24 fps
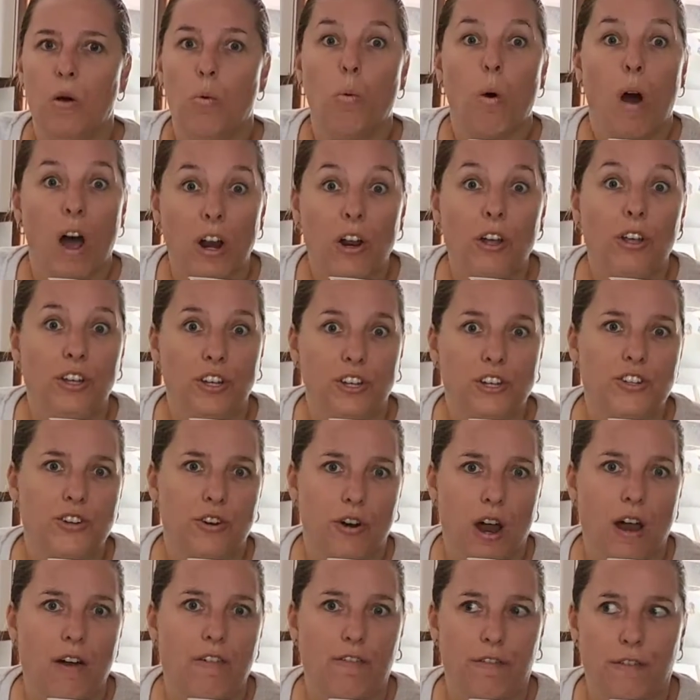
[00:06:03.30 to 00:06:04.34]
why don't you
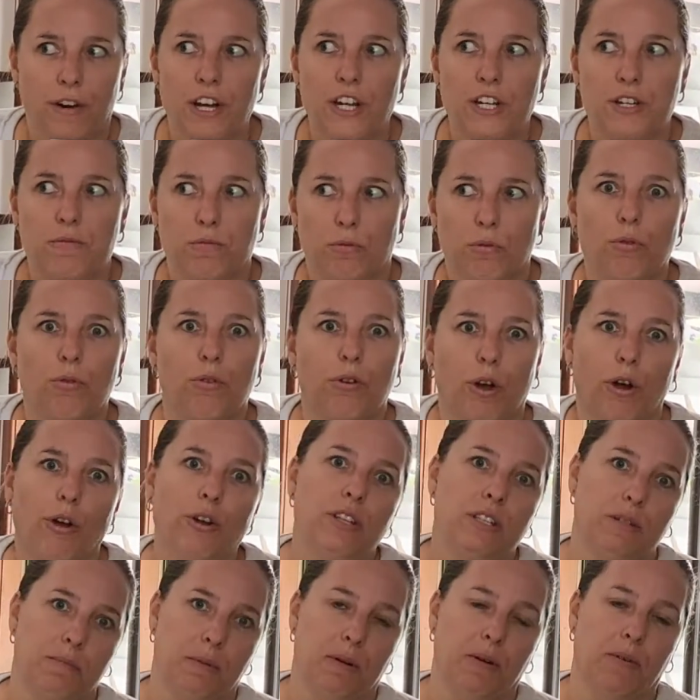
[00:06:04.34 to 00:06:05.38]
try fresh raw
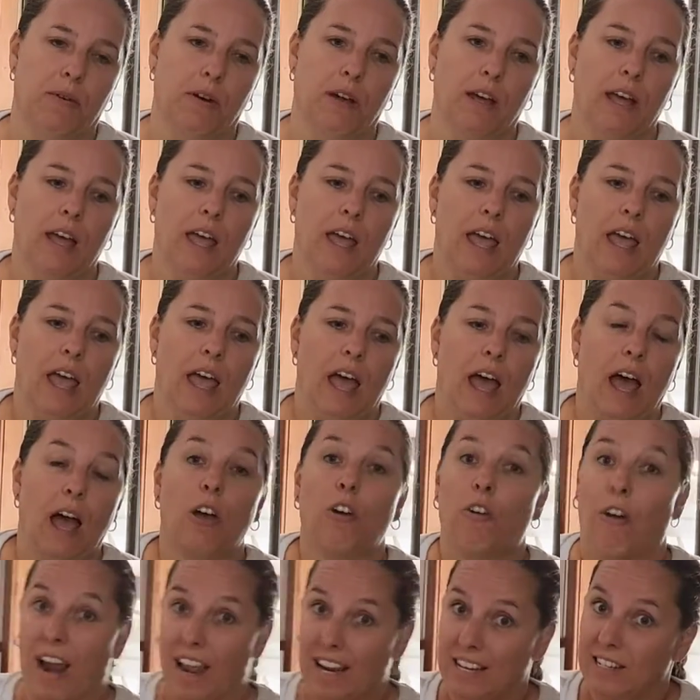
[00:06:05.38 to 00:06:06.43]
goat's milk?
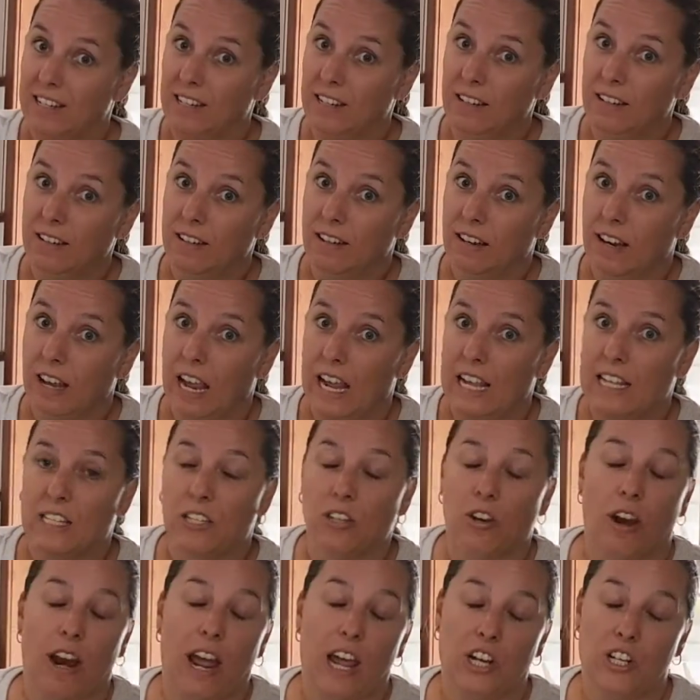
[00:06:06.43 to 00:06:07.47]
Granted, it's
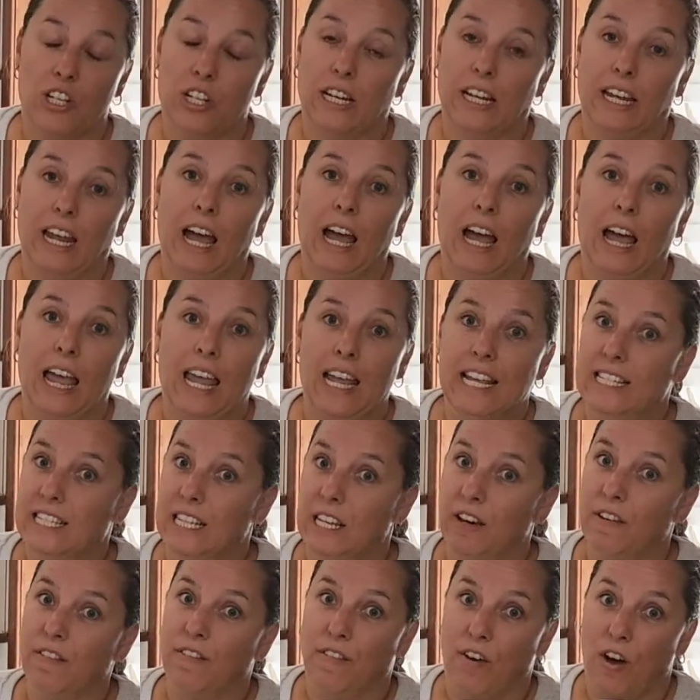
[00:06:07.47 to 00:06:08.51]
not actually
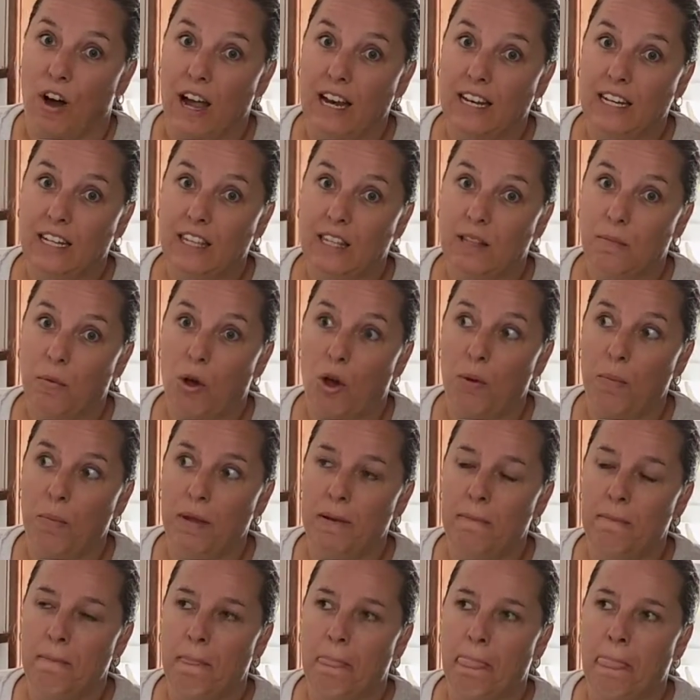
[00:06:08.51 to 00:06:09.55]
easy to find at the
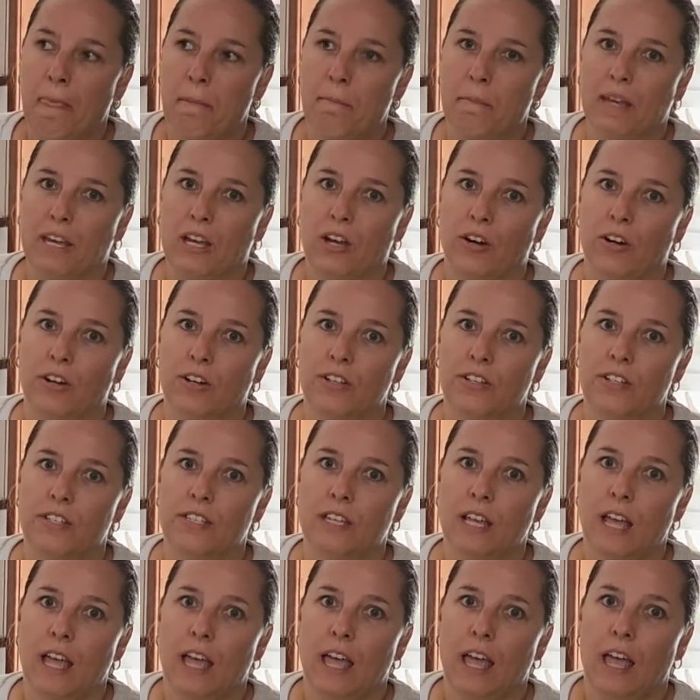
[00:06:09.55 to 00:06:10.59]
moment
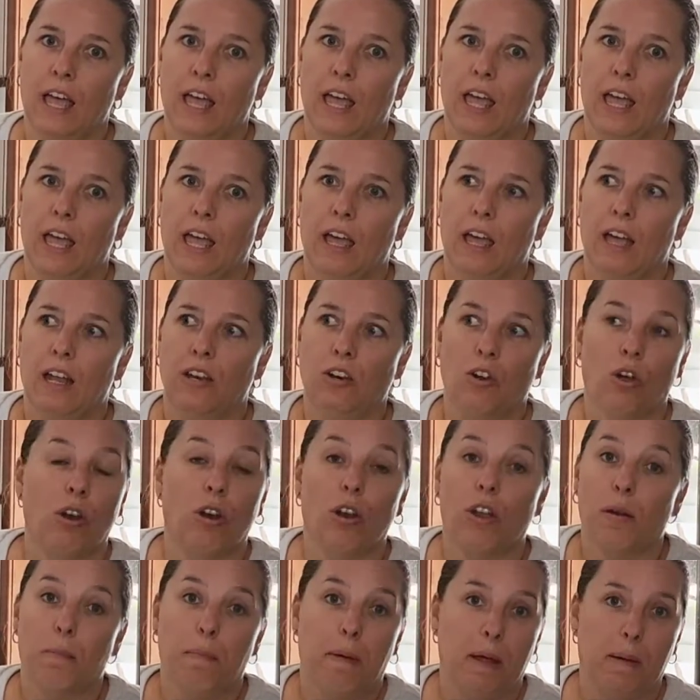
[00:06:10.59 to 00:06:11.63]
because not a
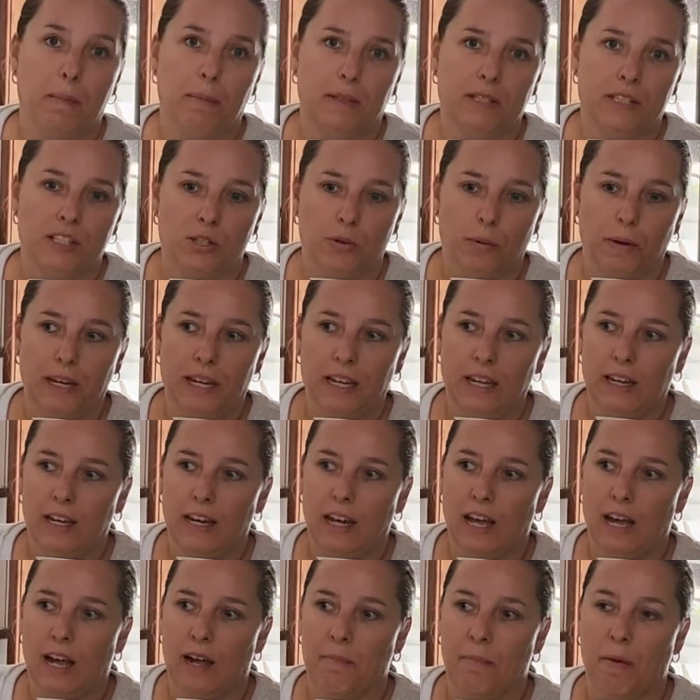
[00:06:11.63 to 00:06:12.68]
lot of people are doing it.
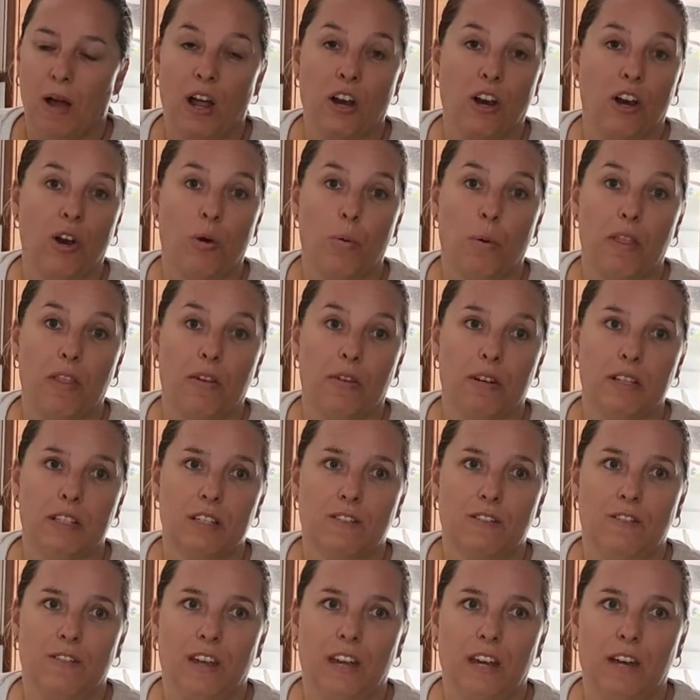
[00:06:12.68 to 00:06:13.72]
I don't know whether
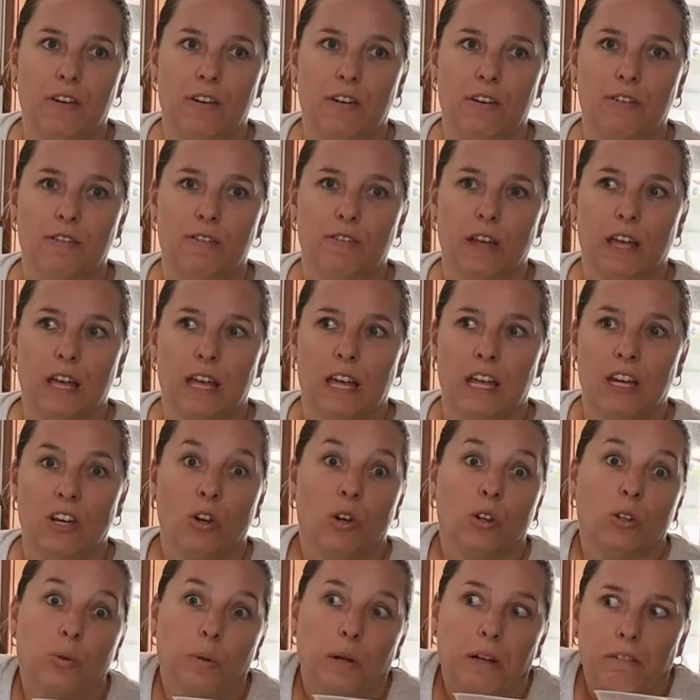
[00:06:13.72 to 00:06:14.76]
it's fear of
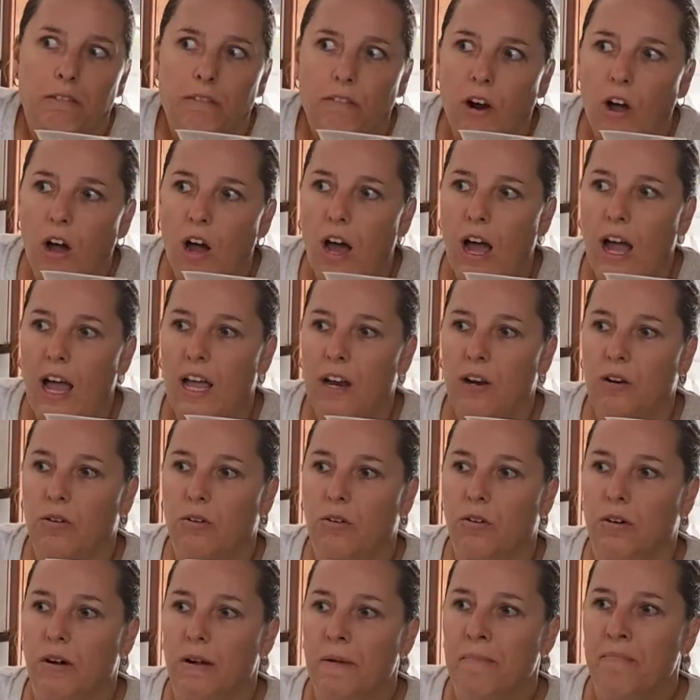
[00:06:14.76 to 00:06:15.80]
not doing it right
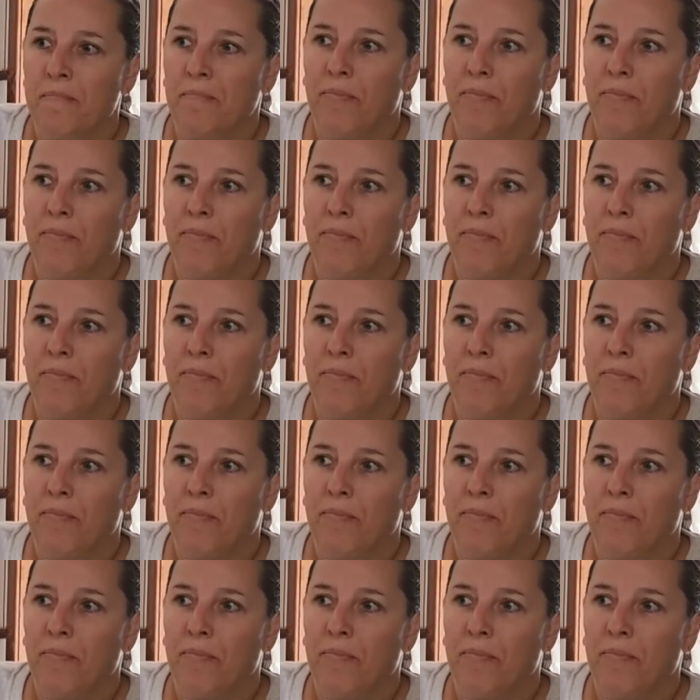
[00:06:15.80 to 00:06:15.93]
or